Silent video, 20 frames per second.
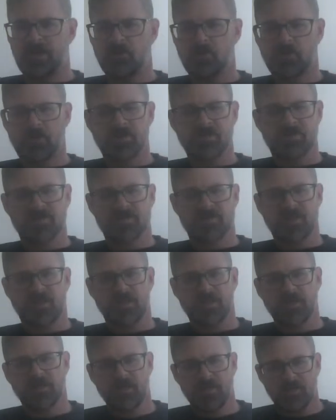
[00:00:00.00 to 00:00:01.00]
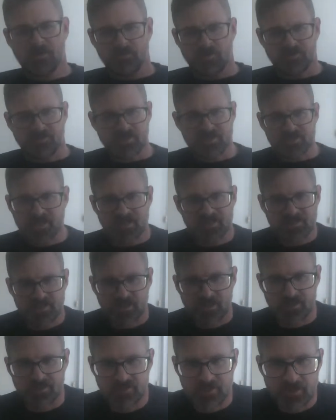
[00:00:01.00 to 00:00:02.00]
calculation setting, but this has to
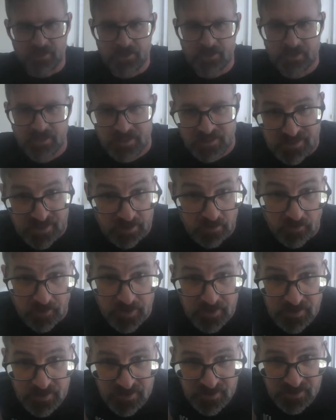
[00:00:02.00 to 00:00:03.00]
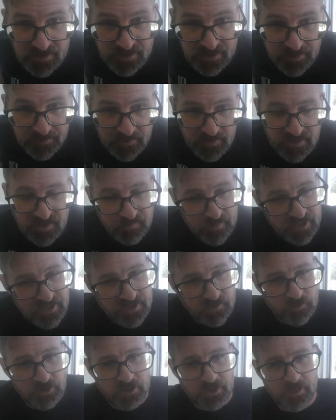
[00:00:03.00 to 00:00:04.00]
get done in set location system,
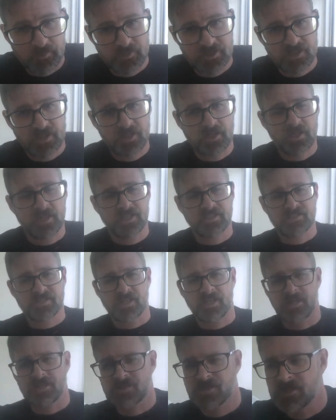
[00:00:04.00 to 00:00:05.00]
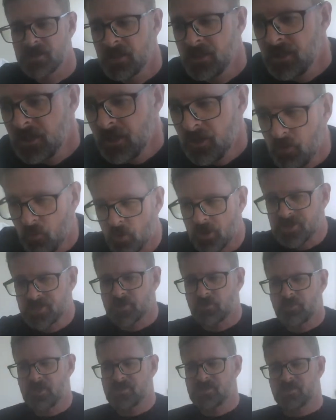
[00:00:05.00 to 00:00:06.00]
especially when you come into hard line settings. Once
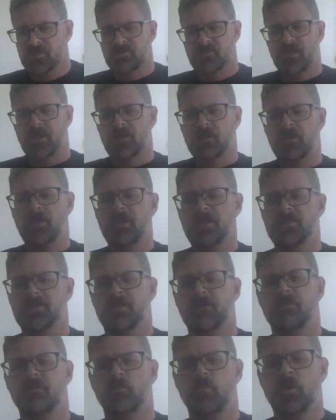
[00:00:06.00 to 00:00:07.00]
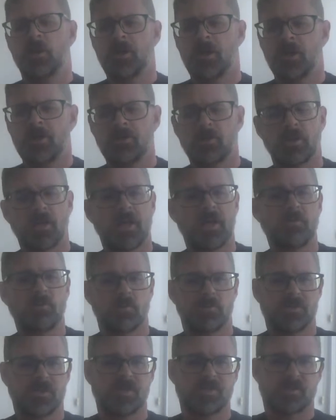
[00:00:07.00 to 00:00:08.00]
you reach the track lines of 100 line
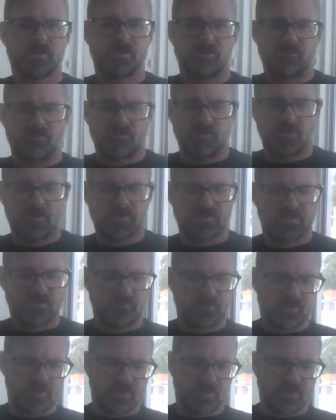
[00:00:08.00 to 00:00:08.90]
rotation interference, then we